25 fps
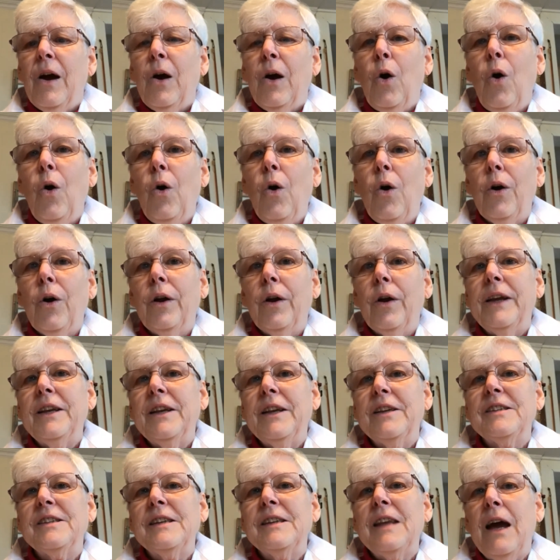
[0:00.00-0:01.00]
Or I
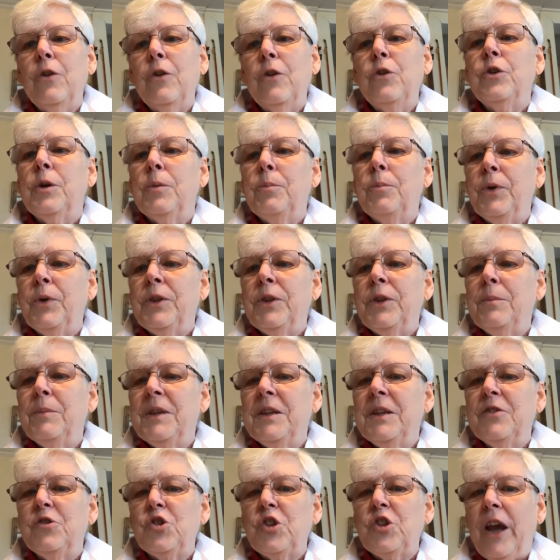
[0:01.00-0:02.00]
guess now you can put them in
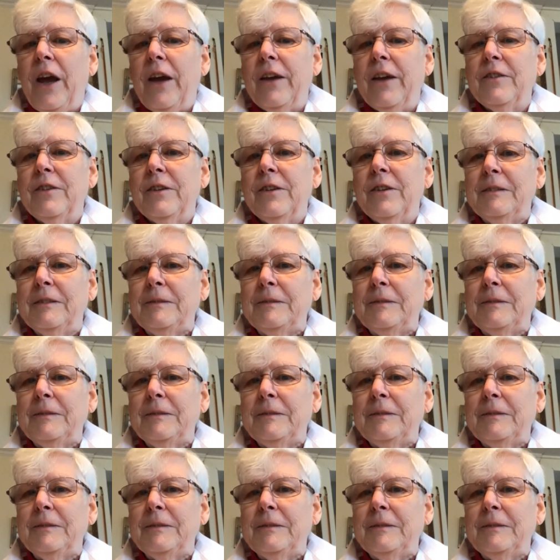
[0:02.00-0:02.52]
the chat.